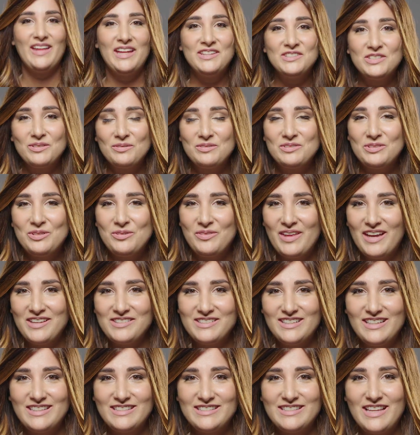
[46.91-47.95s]
And so in
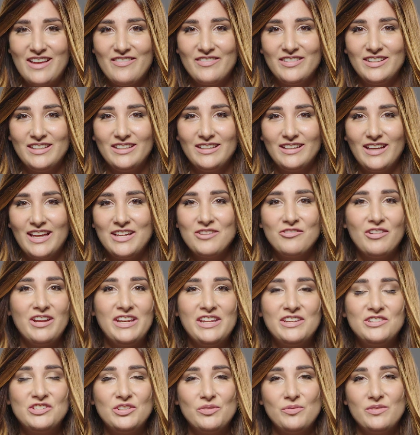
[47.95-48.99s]
2007, I
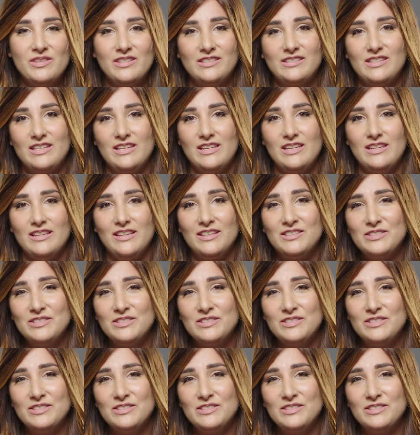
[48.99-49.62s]
created Jew in the City,